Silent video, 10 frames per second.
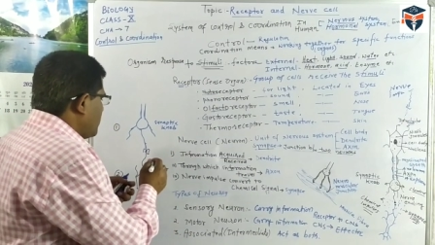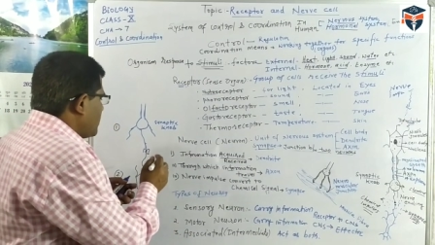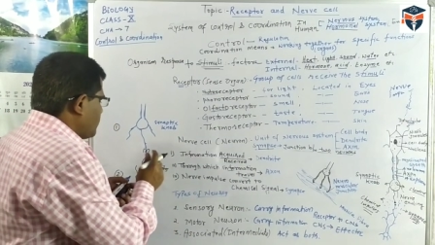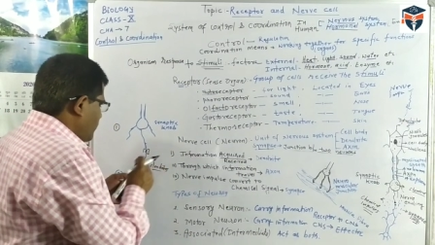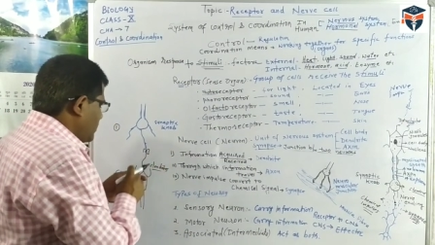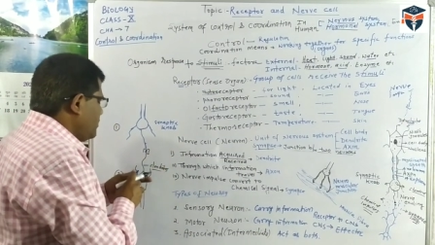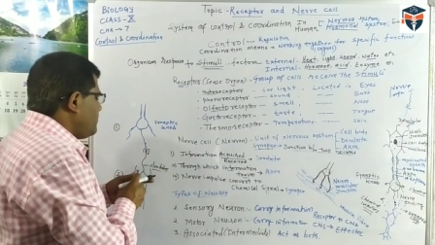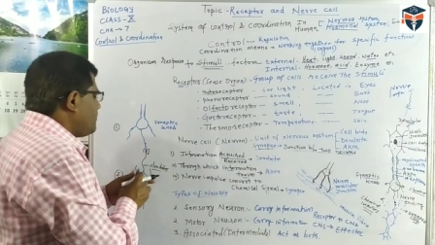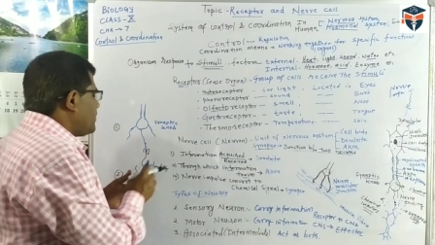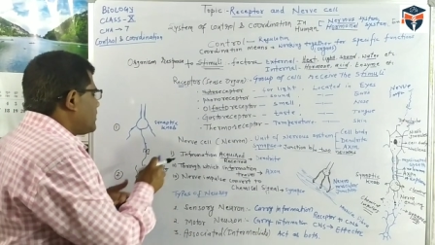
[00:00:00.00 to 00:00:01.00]
are
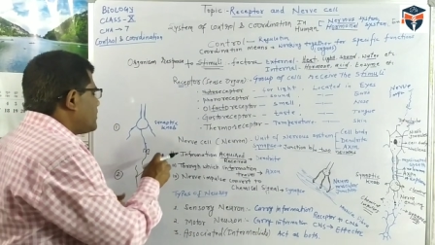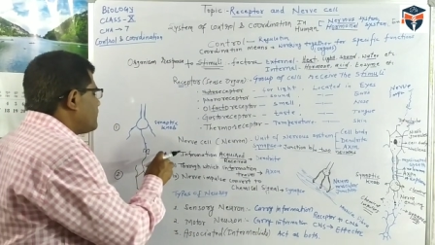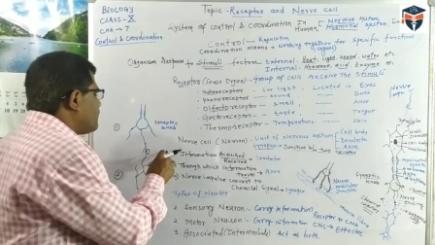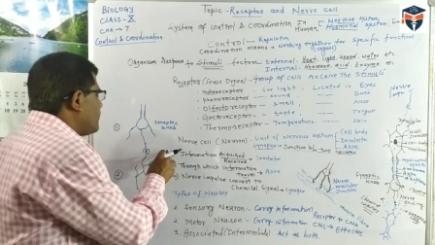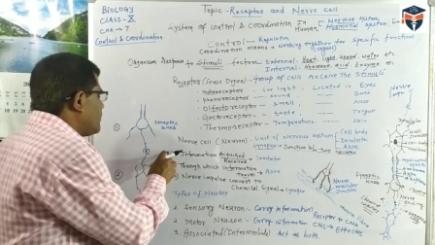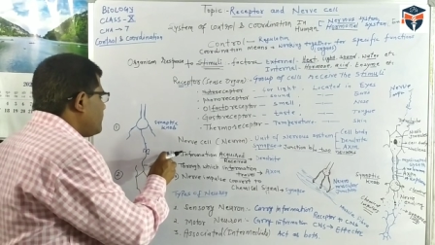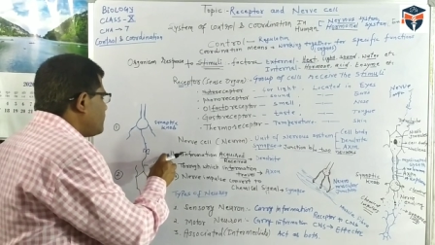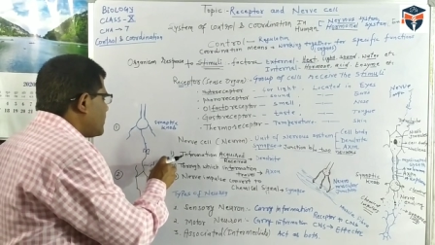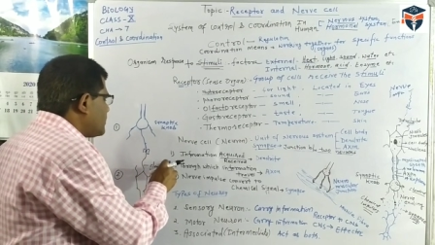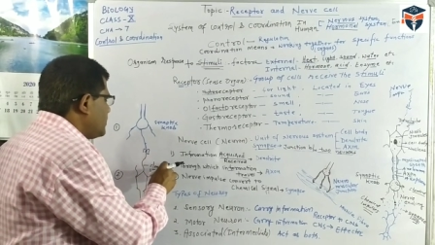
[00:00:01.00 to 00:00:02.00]
very important for
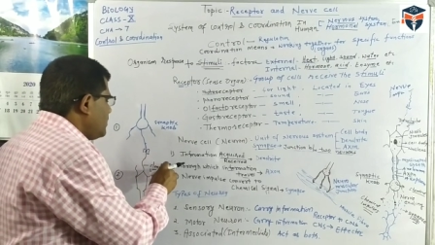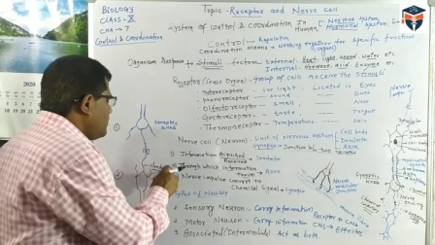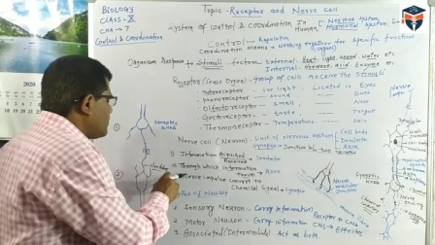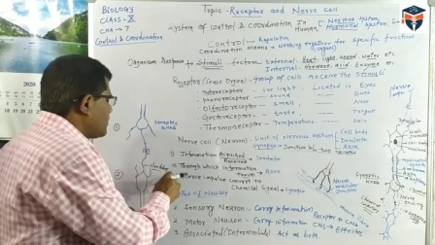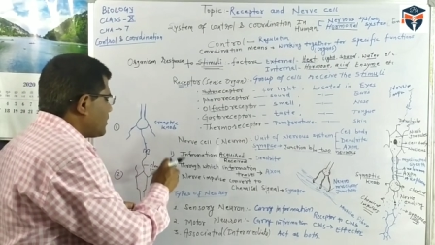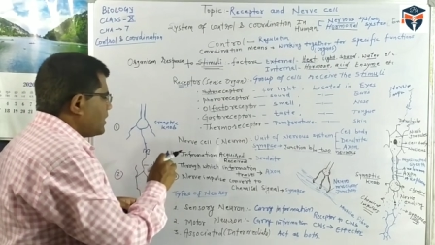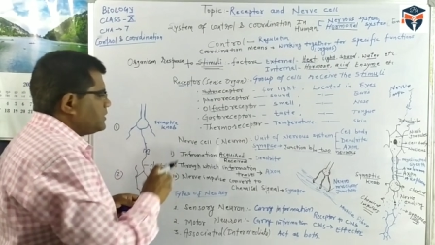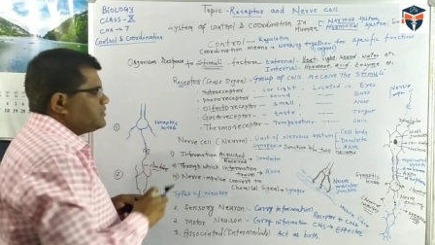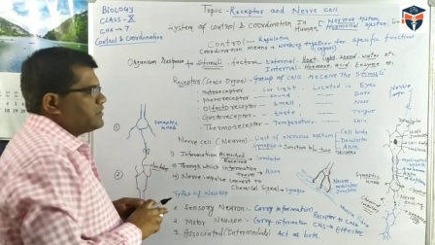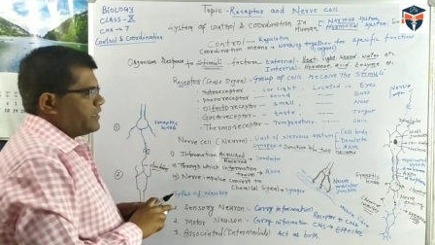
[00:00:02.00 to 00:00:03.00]
the class